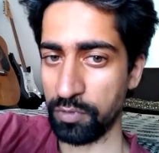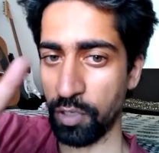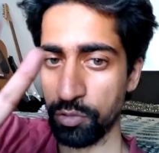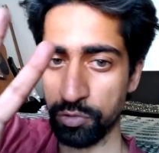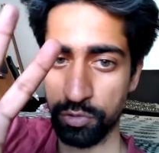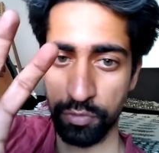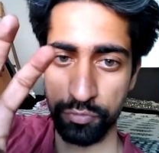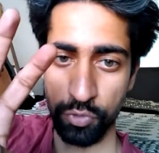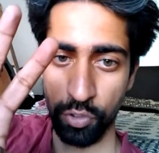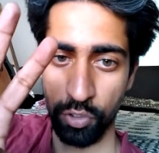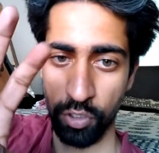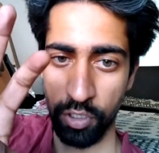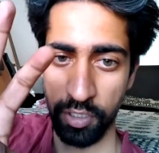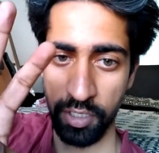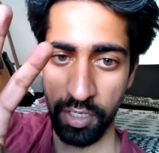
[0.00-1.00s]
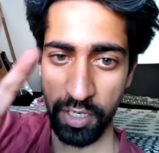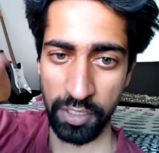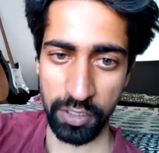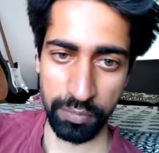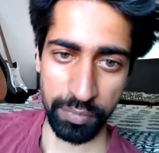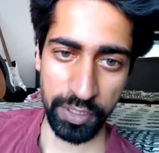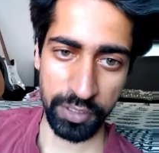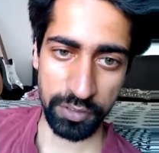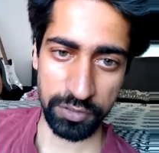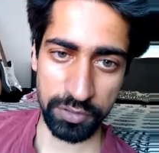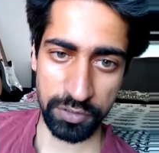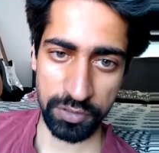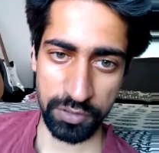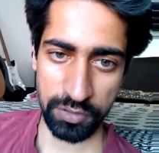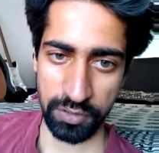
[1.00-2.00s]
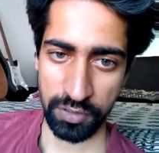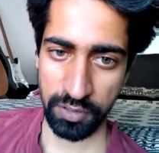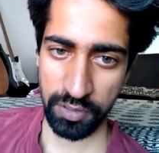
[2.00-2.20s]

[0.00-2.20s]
thousands of so-called enlightened beings